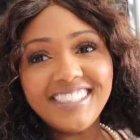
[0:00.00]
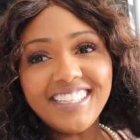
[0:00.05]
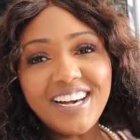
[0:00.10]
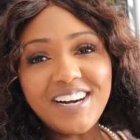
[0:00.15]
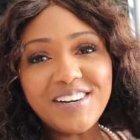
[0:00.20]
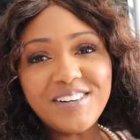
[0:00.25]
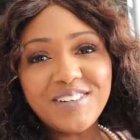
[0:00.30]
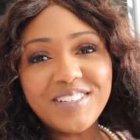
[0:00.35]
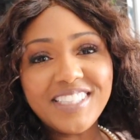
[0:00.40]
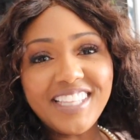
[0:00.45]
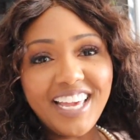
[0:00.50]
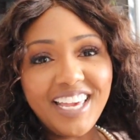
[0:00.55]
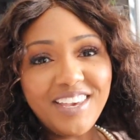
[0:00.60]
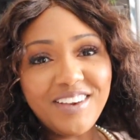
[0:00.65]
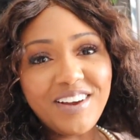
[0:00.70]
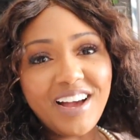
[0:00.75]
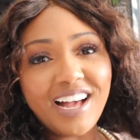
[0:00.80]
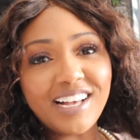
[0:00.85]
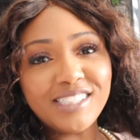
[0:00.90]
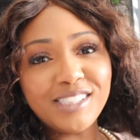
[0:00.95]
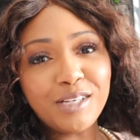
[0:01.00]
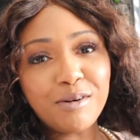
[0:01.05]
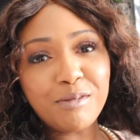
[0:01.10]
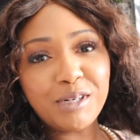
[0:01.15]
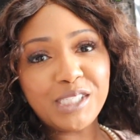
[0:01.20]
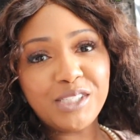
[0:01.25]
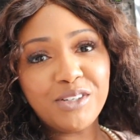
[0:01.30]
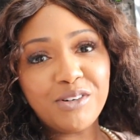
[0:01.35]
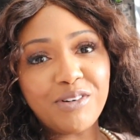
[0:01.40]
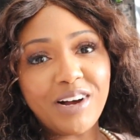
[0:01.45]
So thank you guys so
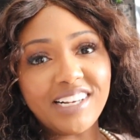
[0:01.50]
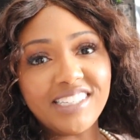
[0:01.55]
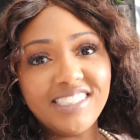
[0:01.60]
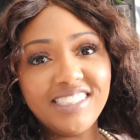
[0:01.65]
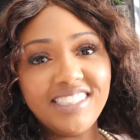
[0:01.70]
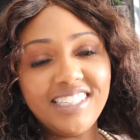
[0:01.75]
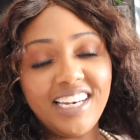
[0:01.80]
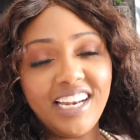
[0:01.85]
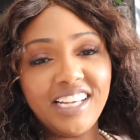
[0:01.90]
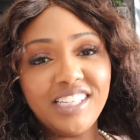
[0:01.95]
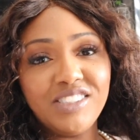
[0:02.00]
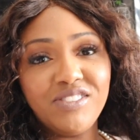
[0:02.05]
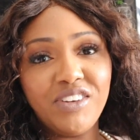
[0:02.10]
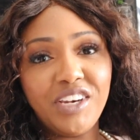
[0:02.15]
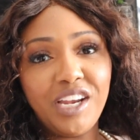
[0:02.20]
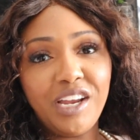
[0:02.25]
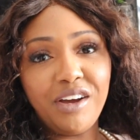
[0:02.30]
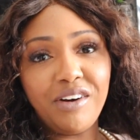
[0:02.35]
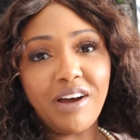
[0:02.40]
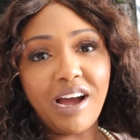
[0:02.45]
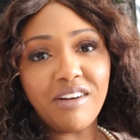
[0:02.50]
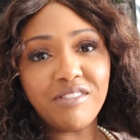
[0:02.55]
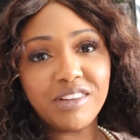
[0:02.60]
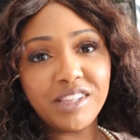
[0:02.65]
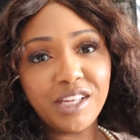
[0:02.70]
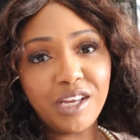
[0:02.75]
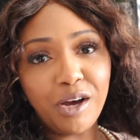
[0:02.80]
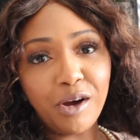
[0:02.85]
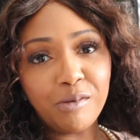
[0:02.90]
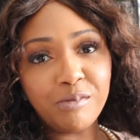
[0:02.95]
much for watching today's video. I
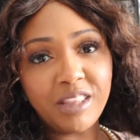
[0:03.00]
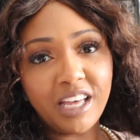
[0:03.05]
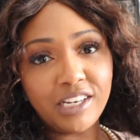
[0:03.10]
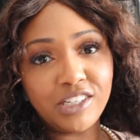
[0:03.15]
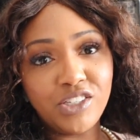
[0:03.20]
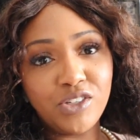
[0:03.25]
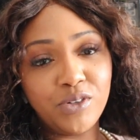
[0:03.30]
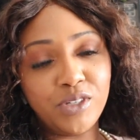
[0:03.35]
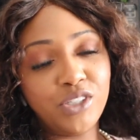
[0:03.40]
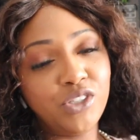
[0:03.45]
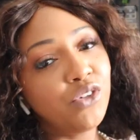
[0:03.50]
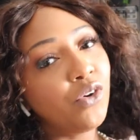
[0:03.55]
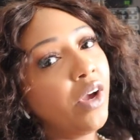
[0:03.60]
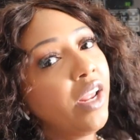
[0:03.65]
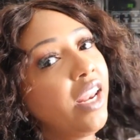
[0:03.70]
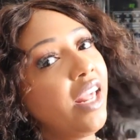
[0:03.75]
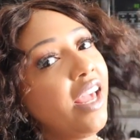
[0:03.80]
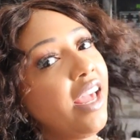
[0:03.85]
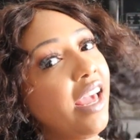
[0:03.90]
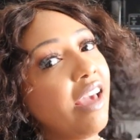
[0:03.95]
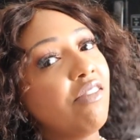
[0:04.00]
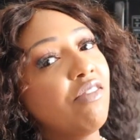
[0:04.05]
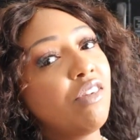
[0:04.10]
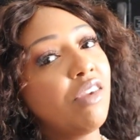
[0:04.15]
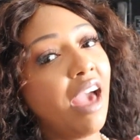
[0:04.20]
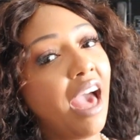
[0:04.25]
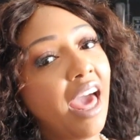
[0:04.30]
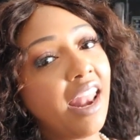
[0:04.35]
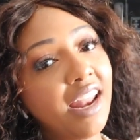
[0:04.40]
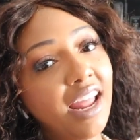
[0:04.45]
really hope that you enjoyed it. If
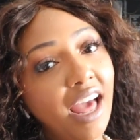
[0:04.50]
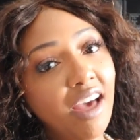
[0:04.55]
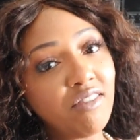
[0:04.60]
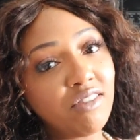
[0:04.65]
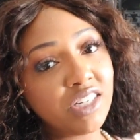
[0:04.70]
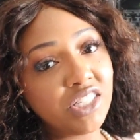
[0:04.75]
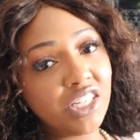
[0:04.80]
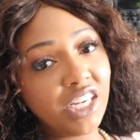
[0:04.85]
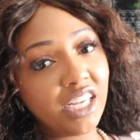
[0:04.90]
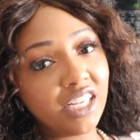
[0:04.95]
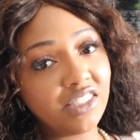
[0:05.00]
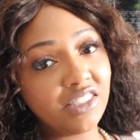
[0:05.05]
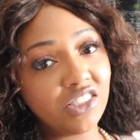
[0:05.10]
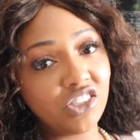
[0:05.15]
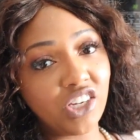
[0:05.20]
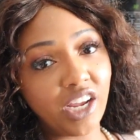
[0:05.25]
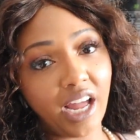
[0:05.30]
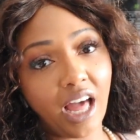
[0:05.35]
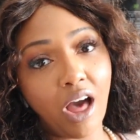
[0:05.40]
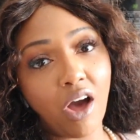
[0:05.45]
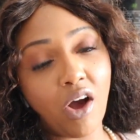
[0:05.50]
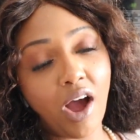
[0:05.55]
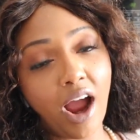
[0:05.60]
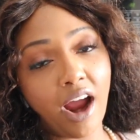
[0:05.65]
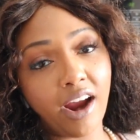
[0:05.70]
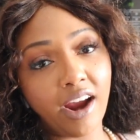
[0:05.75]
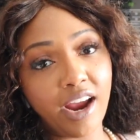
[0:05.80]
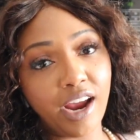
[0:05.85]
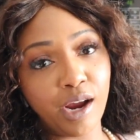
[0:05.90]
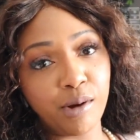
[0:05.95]
you hadn't had a chance to check out
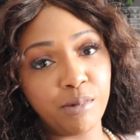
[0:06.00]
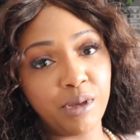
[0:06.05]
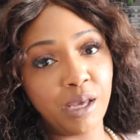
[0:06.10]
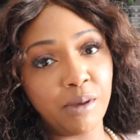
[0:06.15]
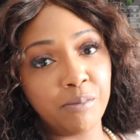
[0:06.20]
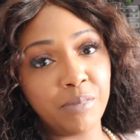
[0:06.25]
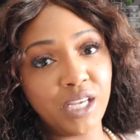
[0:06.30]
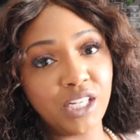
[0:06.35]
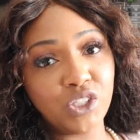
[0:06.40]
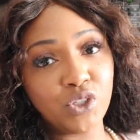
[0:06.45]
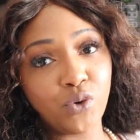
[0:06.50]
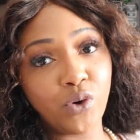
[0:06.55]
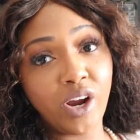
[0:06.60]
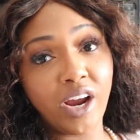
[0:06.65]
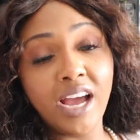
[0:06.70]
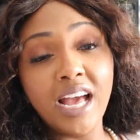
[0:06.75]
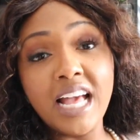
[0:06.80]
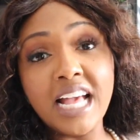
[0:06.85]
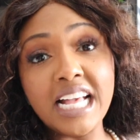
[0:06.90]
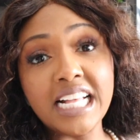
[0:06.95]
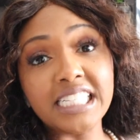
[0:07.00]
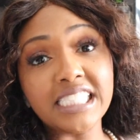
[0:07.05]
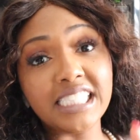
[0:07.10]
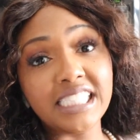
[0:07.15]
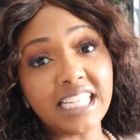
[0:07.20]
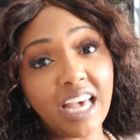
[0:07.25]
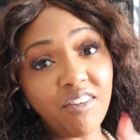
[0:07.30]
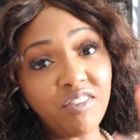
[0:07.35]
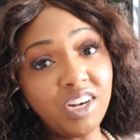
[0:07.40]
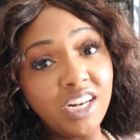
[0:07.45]
our Airbnb tour,
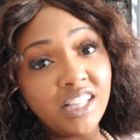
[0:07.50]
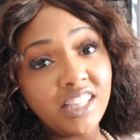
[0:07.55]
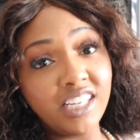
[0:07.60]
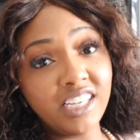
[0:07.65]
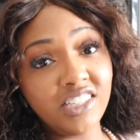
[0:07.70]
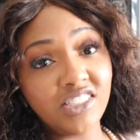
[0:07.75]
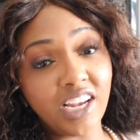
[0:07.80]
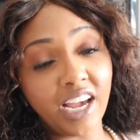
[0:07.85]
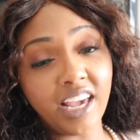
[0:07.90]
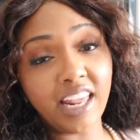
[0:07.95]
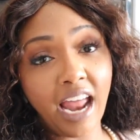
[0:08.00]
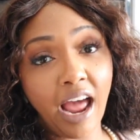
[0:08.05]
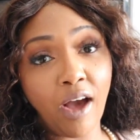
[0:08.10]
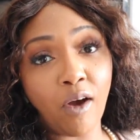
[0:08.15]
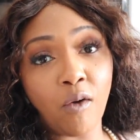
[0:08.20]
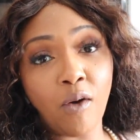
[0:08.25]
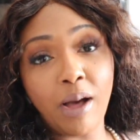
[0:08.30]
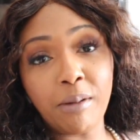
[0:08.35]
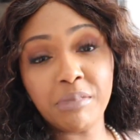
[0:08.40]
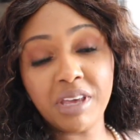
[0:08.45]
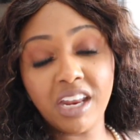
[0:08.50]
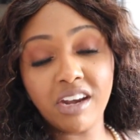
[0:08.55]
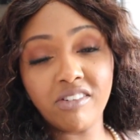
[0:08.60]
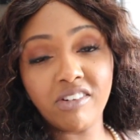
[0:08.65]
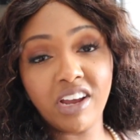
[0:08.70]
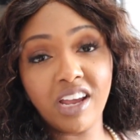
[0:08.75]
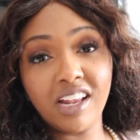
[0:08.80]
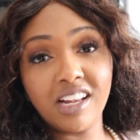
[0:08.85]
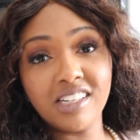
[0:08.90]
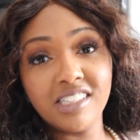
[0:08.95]
definitely check it out. I'm getting
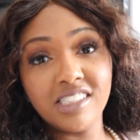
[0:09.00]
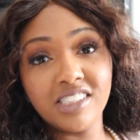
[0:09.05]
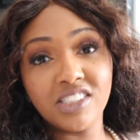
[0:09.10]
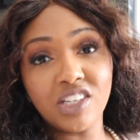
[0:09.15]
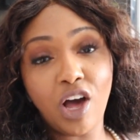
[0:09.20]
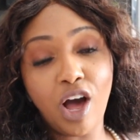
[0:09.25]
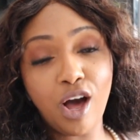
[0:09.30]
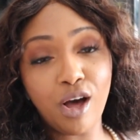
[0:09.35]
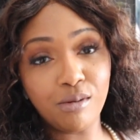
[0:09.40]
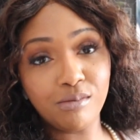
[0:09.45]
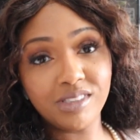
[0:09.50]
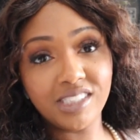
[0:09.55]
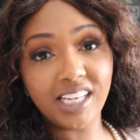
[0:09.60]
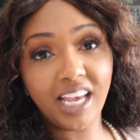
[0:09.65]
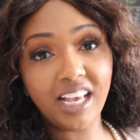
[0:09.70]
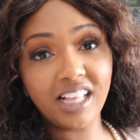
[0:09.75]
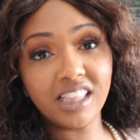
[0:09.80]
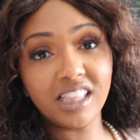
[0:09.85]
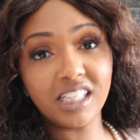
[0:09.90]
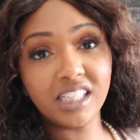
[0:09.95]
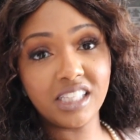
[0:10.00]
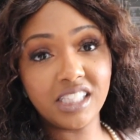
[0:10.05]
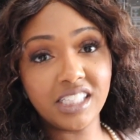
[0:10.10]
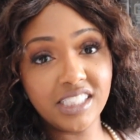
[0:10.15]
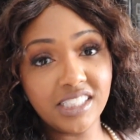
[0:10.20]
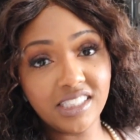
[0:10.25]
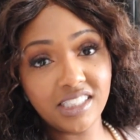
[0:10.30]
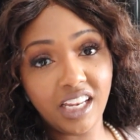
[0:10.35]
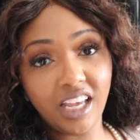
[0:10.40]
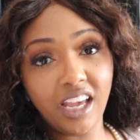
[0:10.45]
ready to update the
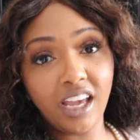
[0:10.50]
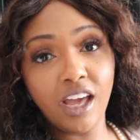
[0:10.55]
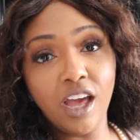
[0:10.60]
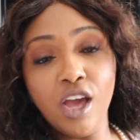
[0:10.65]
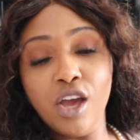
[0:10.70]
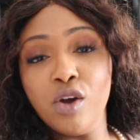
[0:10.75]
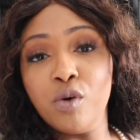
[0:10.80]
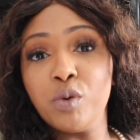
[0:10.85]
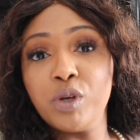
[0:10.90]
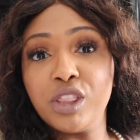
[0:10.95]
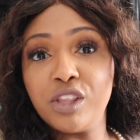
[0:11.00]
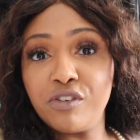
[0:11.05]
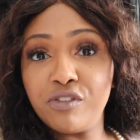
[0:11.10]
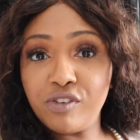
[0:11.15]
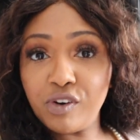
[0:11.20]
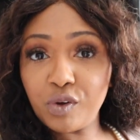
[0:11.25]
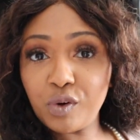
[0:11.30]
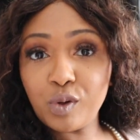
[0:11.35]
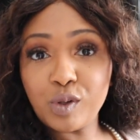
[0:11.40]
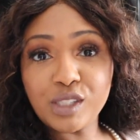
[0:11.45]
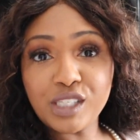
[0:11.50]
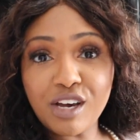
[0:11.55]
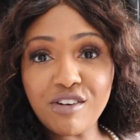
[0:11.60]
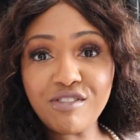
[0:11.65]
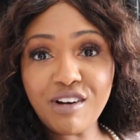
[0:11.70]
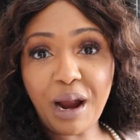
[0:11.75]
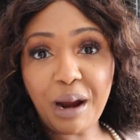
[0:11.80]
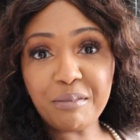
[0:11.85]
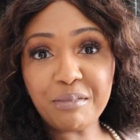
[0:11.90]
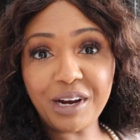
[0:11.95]
listing with the photos of
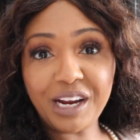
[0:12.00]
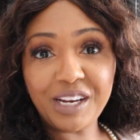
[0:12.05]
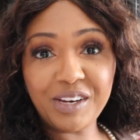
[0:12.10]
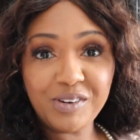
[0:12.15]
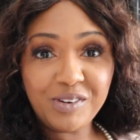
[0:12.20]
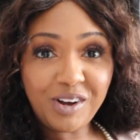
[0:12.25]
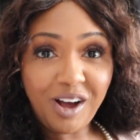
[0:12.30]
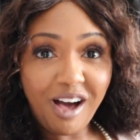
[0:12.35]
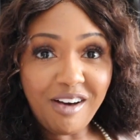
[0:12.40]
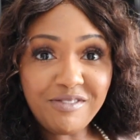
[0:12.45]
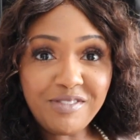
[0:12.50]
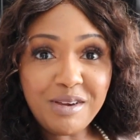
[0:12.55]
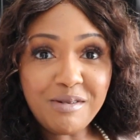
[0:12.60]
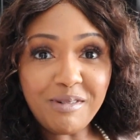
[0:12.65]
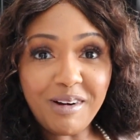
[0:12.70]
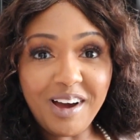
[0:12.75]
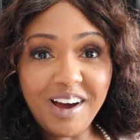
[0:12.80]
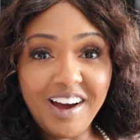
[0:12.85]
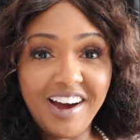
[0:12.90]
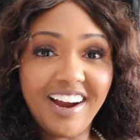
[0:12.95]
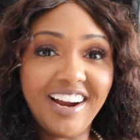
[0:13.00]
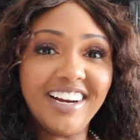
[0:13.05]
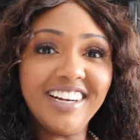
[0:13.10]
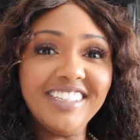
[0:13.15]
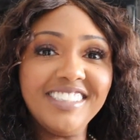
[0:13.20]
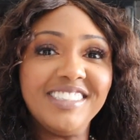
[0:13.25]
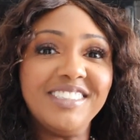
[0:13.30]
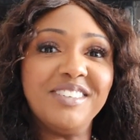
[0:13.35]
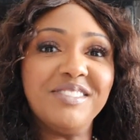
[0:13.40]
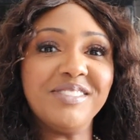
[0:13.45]
our brand new coffee
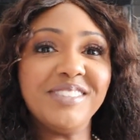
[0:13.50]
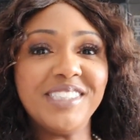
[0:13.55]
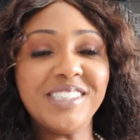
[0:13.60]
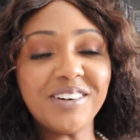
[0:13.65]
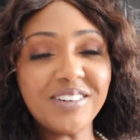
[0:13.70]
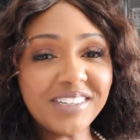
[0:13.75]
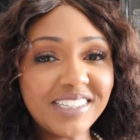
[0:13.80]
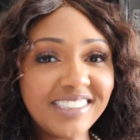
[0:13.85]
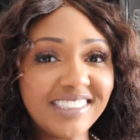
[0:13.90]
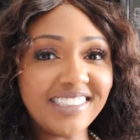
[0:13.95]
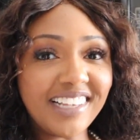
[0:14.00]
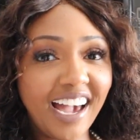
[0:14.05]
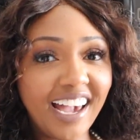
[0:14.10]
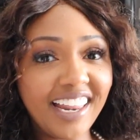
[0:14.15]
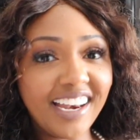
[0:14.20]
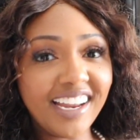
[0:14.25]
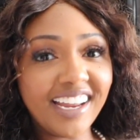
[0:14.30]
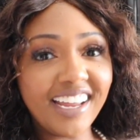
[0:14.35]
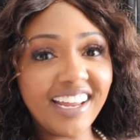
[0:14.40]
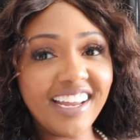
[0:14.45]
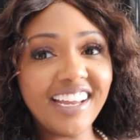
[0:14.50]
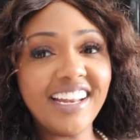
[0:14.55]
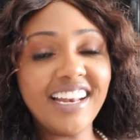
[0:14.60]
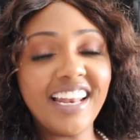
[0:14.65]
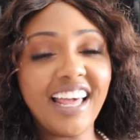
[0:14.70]
bar. So I'm so excited.